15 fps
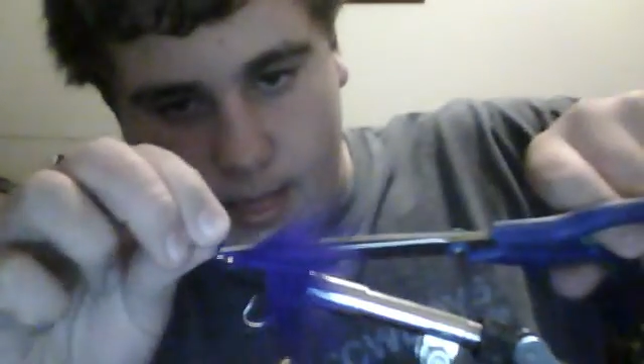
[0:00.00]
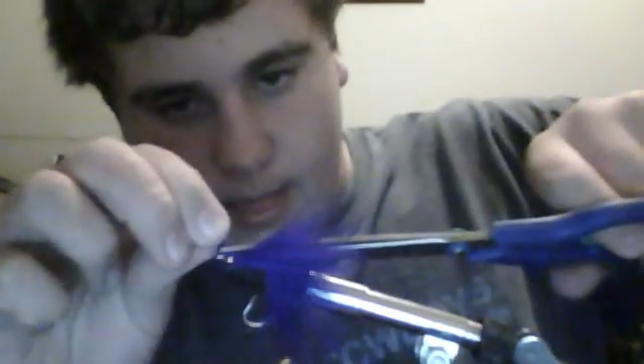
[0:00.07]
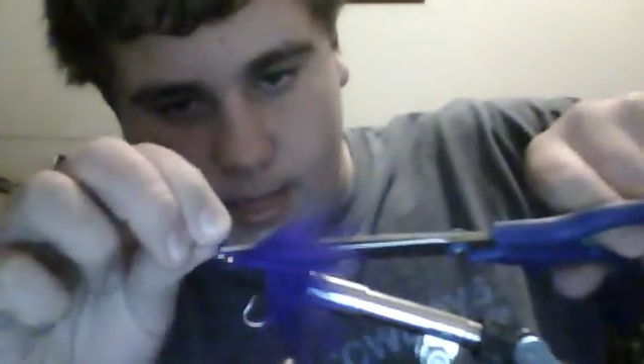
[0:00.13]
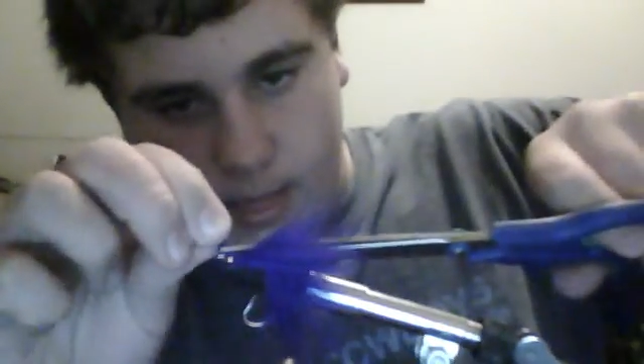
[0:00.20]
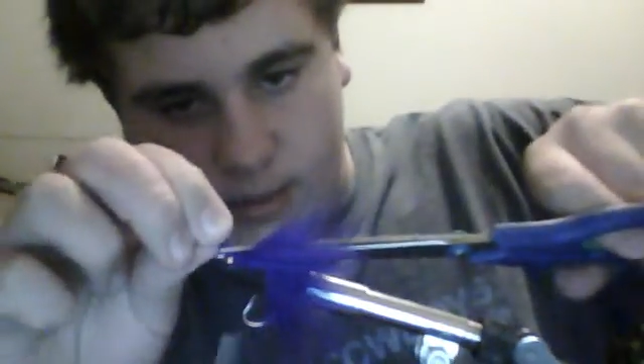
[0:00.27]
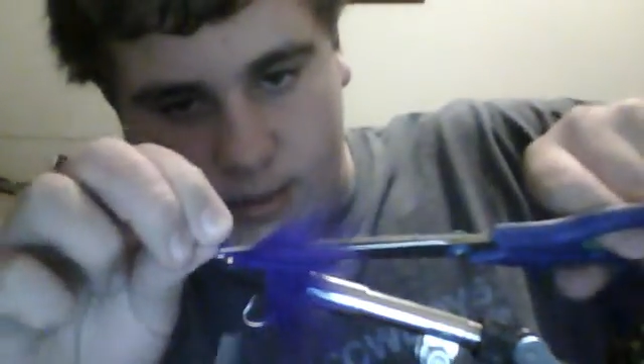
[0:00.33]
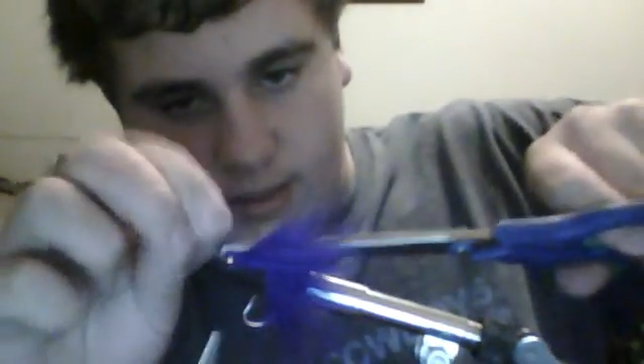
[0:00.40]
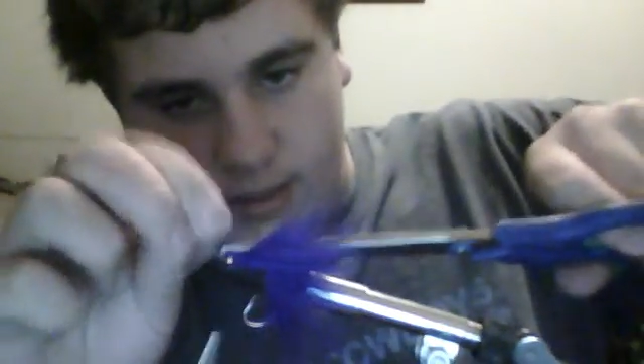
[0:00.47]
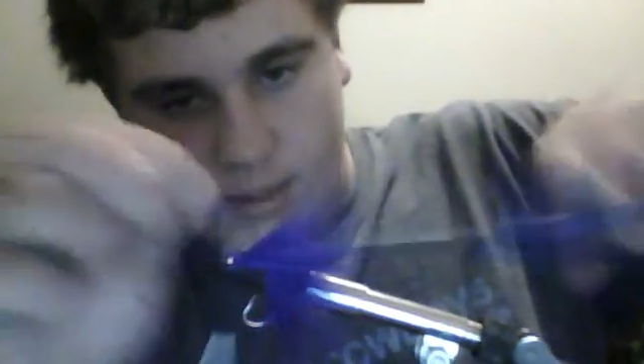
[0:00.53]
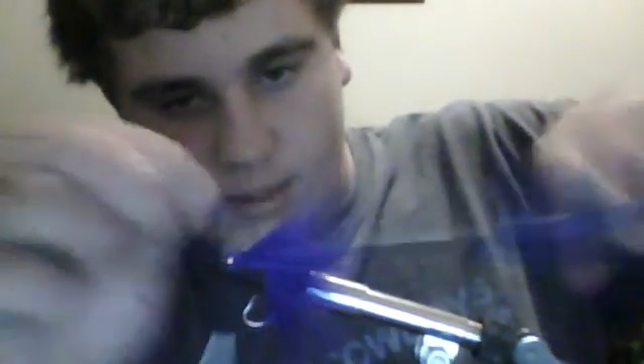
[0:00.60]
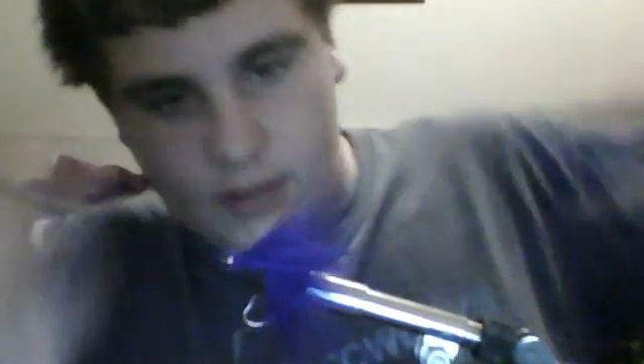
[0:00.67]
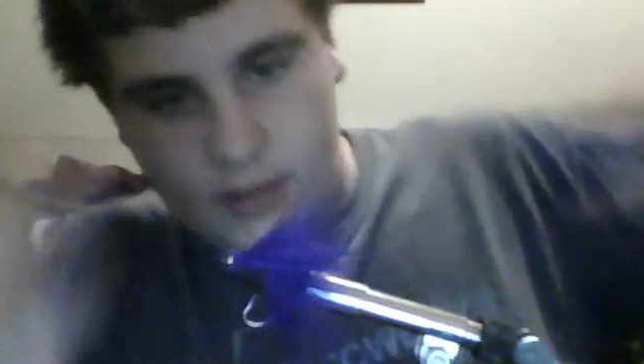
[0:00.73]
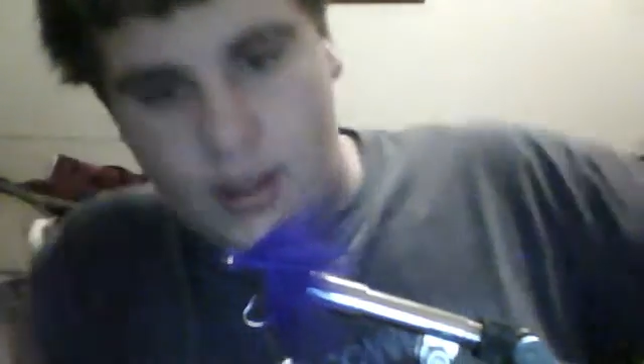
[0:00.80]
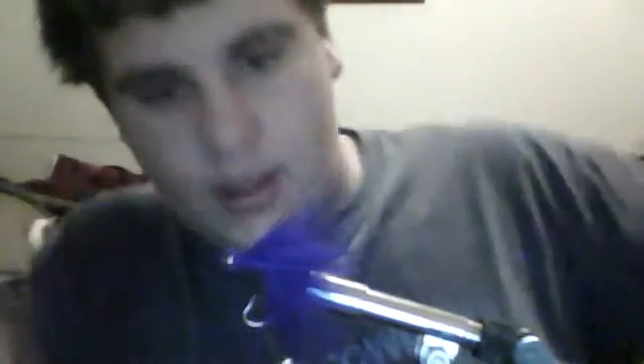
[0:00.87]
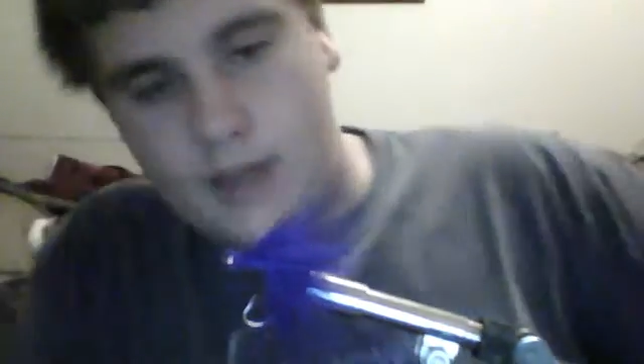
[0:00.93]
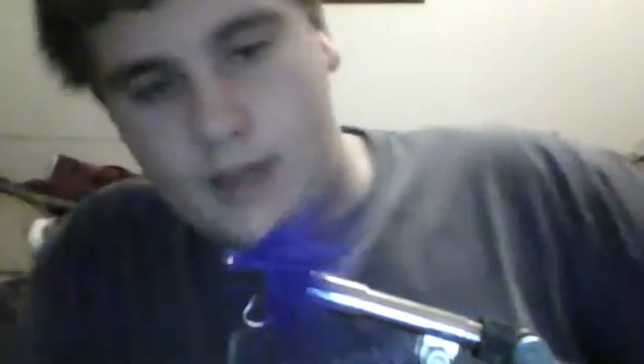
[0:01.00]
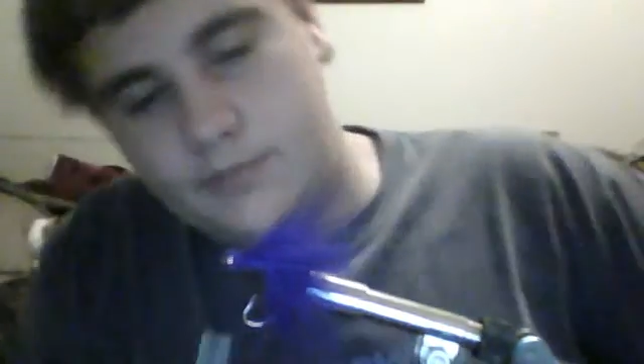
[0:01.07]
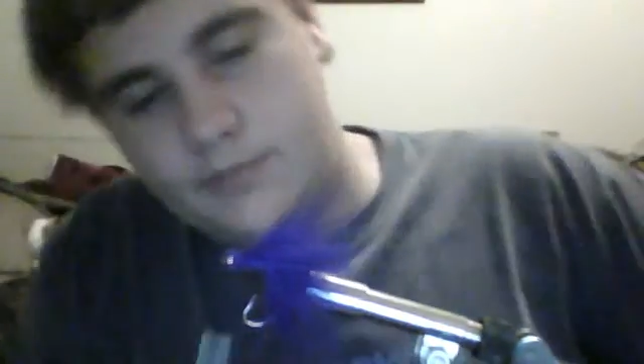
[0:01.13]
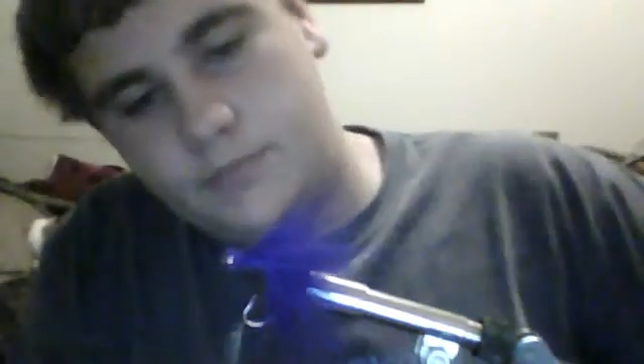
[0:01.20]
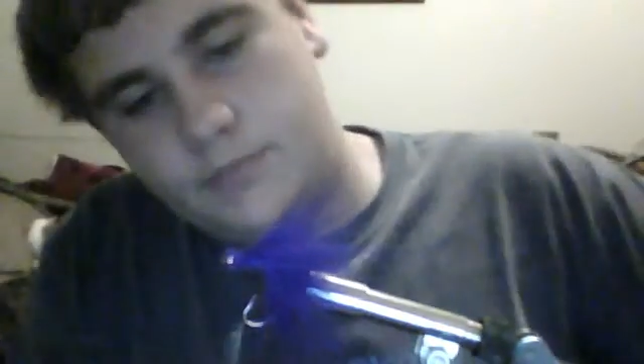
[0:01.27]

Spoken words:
just cut that.